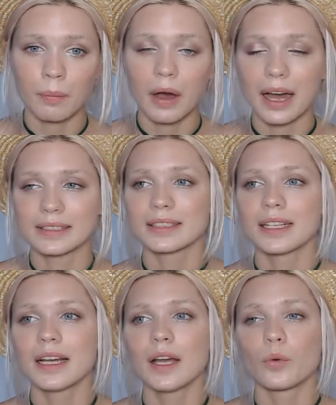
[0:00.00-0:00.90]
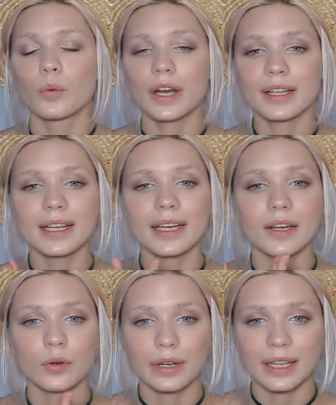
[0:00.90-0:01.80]
but
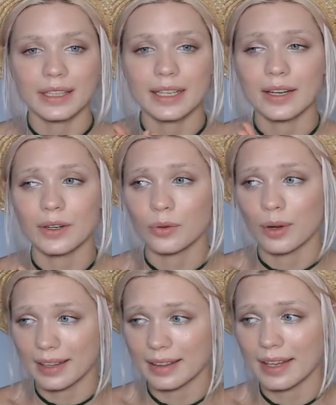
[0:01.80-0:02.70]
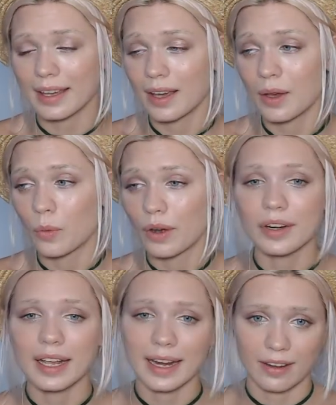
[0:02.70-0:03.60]
really, really, really
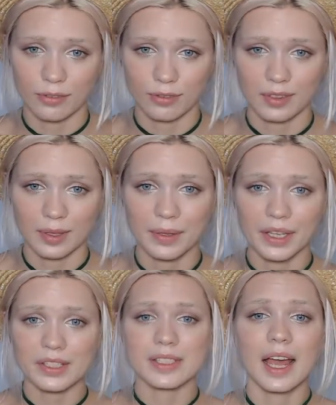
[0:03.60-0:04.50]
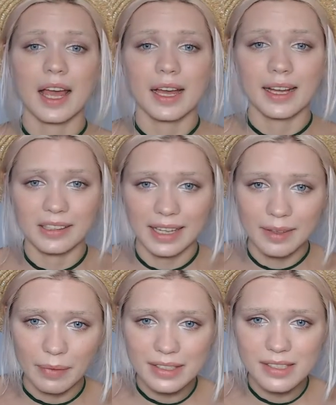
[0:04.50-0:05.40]
very carefully because clay
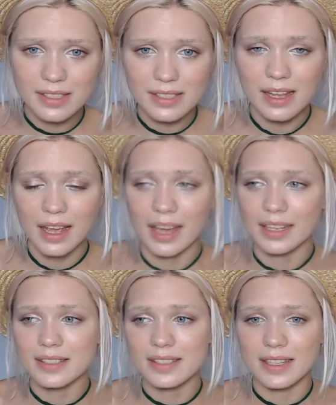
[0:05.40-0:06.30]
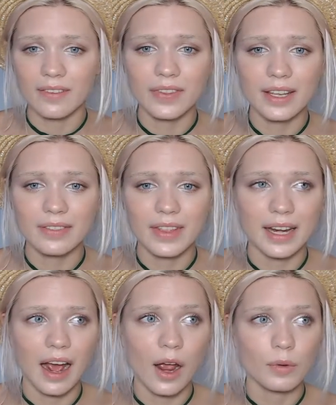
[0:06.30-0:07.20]
masks, it is something
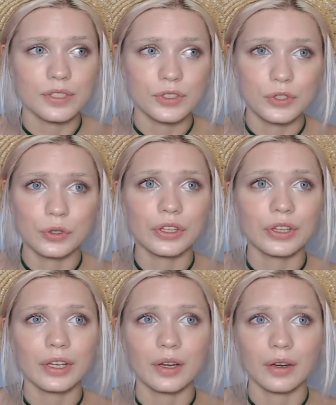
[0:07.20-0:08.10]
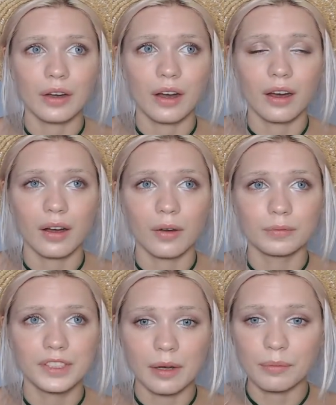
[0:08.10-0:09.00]
that I was doing
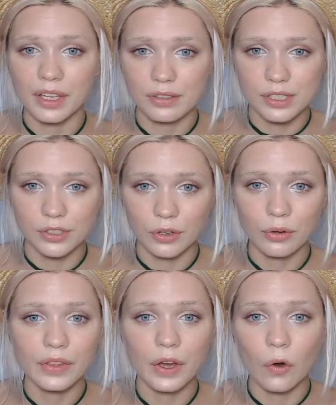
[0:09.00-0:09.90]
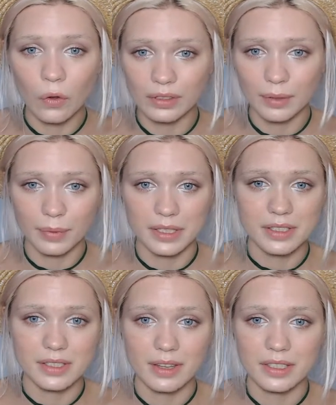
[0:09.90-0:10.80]
uh, some years ago, the only
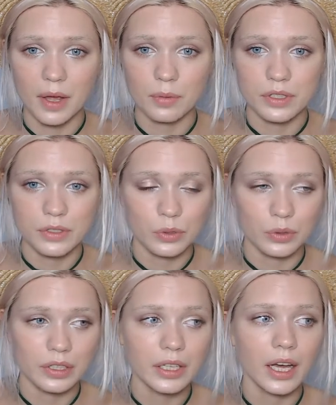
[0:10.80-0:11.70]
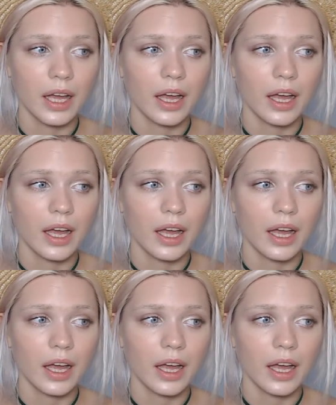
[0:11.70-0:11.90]
masks that I was doing